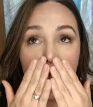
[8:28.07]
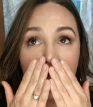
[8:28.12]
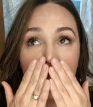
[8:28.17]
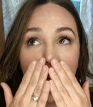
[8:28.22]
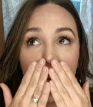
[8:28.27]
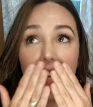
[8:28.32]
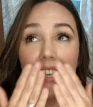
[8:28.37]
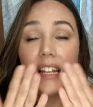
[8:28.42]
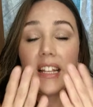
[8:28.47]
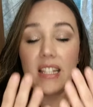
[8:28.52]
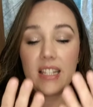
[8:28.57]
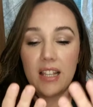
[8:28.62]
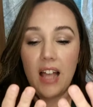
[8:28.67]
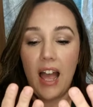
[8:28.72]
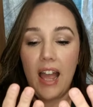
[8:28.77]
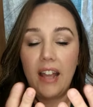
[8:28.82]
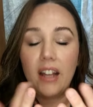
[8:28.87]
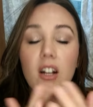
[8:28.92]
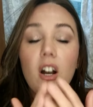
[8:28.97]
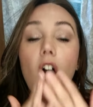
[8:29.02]
It is
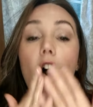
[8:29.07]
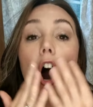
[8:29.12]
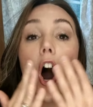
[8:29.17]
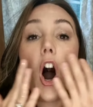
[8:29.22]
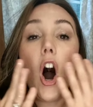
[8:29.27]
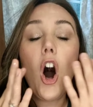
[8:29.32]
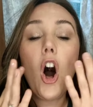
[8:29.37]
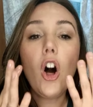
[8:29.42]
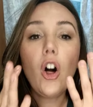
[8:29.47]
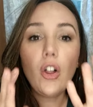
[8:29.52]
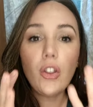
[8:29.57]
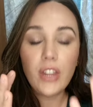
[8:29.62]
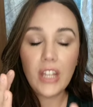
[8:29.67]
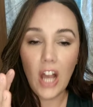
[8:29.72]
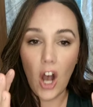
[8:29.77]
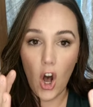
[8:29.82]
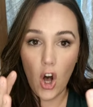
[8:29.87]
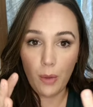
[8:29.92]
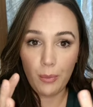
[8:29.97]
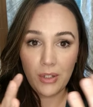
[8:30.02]
like all the
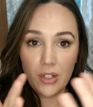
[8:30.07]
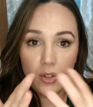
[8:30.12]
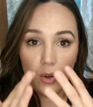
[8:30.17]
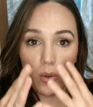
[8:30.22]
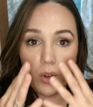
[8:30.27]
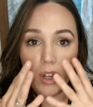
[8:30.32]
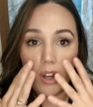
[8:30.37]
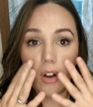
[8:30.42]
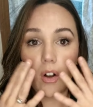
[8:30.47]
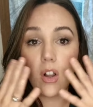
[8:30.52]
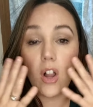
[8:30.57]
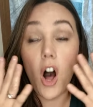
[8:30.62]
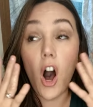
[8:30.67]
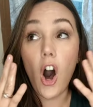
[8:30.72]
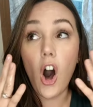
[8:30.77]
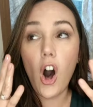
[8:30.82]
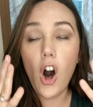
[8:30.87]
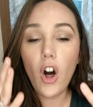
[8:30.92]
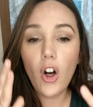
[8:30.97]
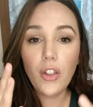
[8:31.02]
almond oil,
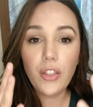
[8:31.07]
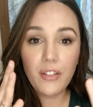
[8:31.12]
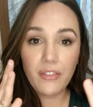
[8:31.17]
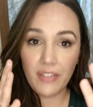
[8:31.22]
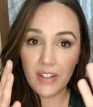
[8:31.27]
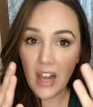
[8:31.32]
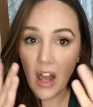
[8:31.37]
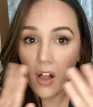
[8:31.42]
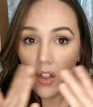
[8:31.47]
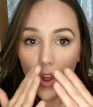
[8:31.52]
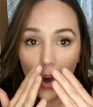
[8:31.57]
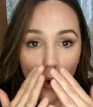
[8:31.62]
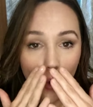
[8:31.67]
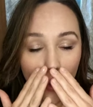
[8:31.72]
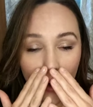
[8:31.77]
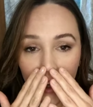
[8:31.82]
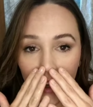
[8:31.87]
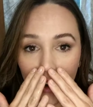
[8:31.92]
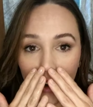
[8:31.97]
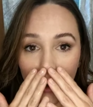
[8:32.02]
all the vanilla
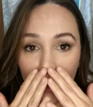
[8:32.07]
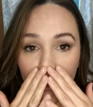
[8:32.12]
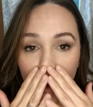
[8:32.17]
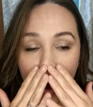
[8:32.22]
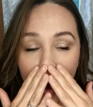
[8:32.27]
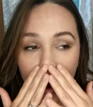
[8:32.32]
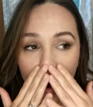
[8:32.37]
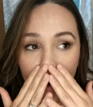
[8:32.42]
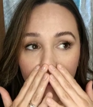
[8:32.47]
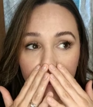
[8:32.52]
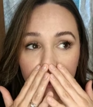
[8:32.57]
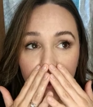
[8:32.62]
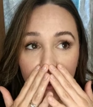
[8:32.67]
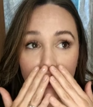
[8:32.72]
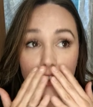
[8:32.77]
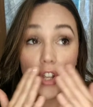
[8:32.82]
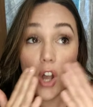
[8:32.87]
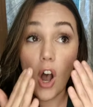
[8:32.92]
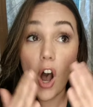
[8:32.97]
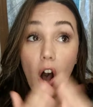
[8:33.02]
oil.
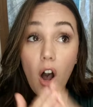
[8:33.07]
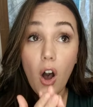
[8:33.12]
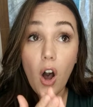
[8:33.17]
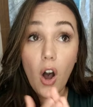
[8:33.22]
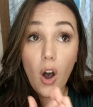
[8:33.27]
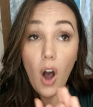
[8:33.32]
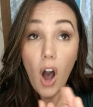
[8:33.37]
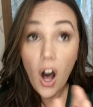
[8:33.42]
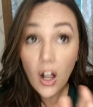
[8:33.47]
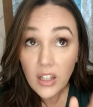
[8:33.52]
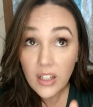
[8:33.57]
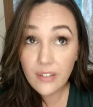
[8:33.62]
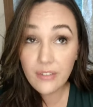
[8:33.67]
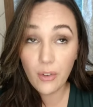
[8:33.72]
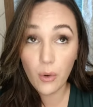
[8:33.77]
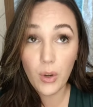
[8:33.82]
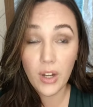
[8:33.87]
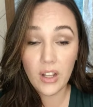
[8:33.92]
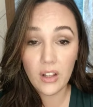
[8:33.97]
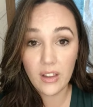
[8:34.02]
There's olive
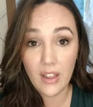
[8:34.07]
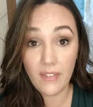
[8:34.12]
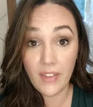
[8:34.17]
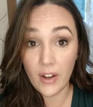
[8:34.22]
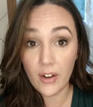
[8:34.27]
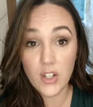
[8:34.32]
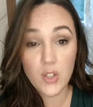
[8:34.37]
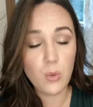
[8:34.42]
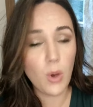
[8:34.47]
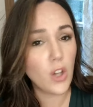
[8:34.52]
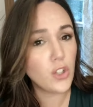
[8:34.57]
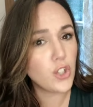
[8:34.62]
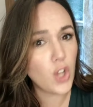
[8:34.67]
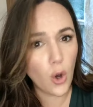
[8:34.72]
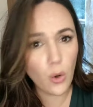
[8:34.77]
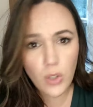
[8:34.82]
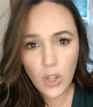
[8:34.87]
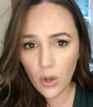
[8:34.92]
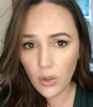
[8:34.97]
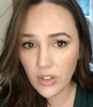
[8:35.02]
oil in there as well.
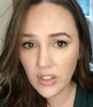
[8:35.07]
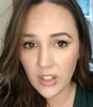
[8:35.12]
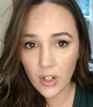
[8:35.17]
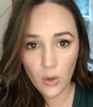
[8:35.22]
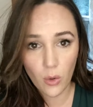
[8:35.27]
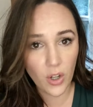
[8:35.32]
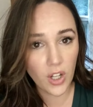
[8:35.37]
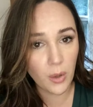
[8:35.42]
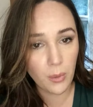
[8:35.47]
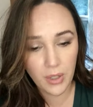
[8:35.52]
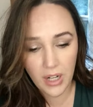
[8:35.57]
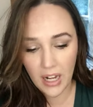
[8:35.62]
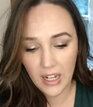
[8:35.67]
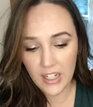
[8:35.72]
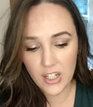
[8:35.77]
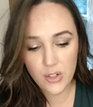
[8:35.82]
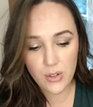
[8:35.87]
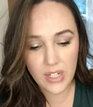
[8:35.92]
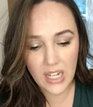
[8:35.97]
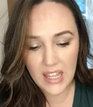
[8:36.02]
No coconut oil. We're not
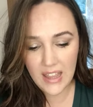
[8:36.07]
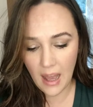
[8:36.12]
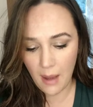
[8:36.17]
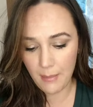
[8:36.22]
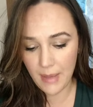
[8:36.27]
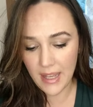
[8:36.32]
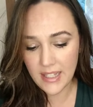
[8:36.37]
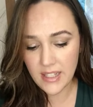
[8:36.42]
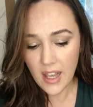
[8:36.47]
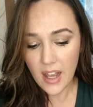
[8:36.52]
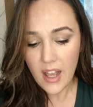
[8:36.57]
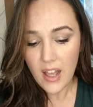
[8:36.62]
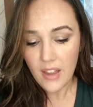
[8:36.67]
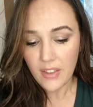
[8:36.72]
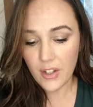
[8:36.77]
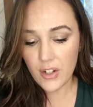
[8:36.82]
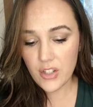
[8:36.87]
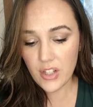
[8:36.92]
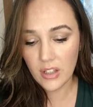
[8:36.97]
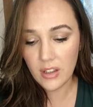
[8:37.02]
going to do any of that mess.
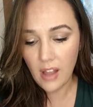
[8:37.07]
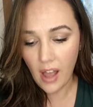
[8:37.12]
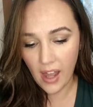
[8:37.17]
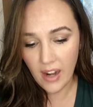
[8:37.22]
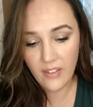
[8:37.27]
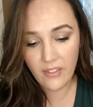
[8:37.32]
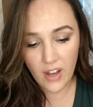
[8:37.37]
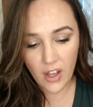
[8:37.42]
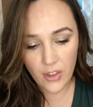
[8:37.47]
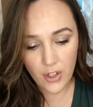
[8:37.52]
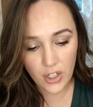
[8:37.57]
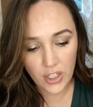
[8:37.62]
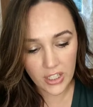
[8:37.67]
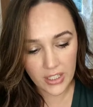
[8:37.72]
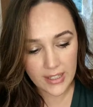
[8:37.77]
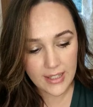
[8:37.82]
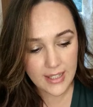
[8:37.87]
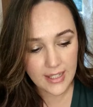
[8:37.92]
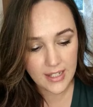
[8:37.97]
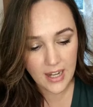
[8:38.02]
There's a lot of other
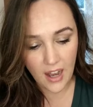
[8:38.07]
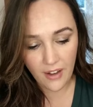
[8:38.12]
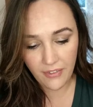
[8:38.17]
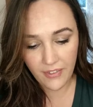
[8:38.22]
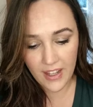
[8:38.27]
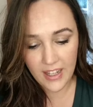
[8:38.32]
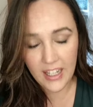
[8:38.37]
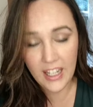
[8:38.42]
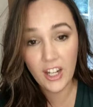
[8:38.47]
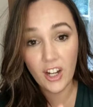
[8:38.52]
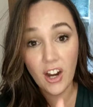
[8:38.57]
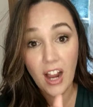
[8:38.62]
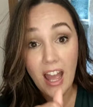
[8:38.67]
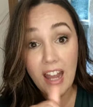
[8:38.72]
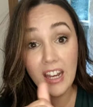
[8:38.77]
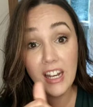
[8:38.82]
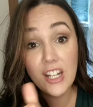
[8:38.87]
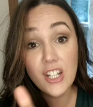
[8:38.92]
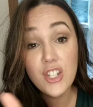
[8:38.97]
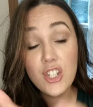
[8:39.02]
good stuff in here,
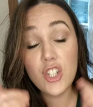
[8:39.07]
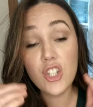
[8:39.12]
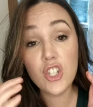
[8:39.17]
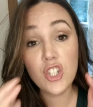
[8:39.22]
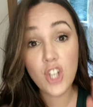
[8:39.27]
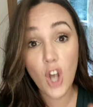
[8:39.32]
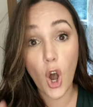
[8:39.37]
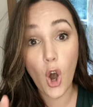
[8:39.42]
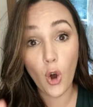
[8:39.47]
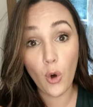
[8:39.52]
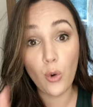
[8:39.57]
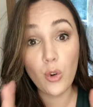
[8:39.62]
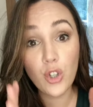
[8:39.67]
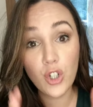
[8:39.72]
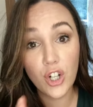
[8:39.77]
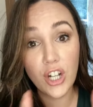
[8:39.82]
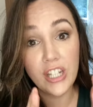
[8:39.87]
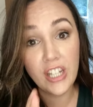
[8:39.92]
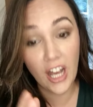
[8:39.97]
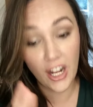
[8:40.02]
and it is so
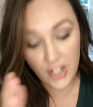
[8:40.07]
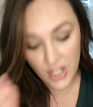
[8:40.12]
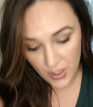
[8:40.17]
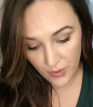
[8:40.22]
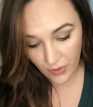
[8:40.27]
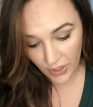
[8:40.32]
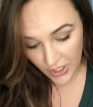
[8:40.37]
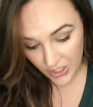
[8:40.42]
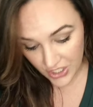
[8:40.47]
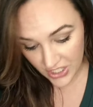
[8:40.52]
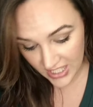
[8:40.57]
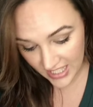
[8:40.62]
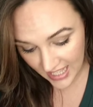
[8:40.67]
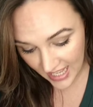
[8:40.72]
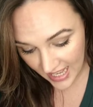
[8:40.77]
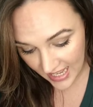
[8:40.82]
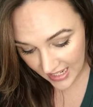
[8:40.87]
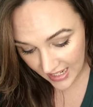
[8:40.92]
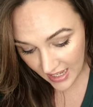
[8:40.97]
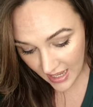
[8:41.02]
good, not just for your
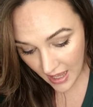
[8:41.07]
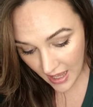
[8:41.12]
skin,